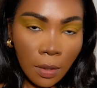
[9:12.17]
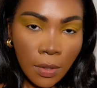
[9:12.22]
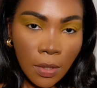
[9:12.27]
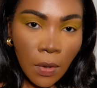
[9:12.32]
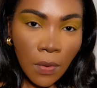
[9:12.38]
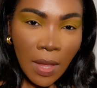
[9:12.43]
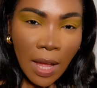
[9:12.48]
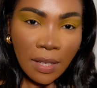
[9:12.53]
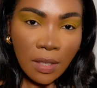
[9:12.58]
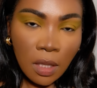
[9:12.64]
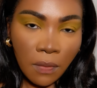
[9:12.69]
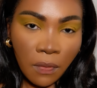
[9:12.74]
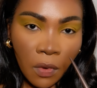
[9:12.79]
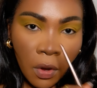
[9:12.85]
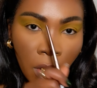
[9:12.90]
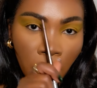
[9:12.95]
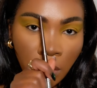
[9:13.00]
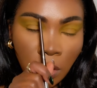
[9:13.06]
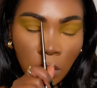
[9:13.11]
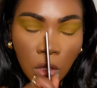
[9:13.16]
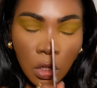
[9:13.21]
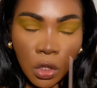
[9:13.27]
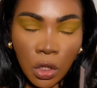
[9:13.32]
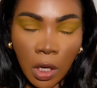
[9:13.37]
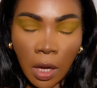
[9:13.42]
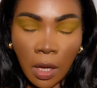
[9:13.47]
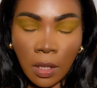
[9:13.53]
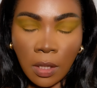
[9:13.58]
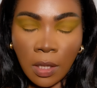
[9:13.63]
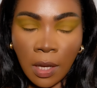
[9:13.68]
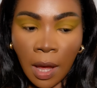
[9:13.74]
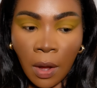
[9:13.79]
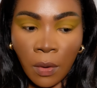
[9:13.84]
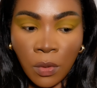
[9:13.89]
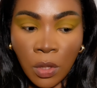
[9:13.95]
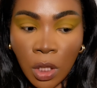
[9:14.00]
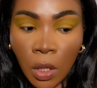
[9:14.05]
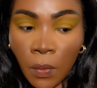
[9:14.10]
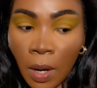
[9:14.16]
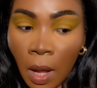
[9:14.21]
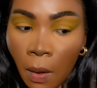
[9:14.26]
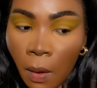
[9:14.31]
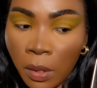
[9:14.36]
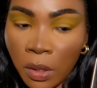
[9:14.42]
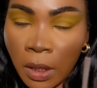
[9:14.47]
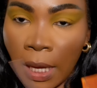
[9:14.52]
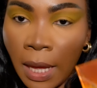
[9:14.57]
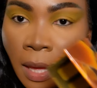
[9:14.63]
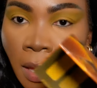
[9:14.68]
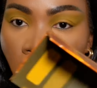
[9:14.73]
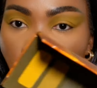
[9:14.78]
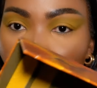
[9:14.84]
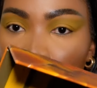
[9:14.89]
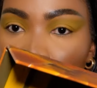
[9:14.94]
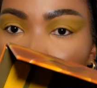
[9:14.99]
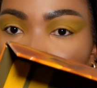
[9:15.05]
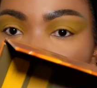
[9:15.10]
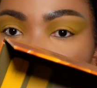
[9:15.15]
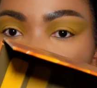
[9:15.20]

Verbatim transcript: So that's the first shade down. So now I'll take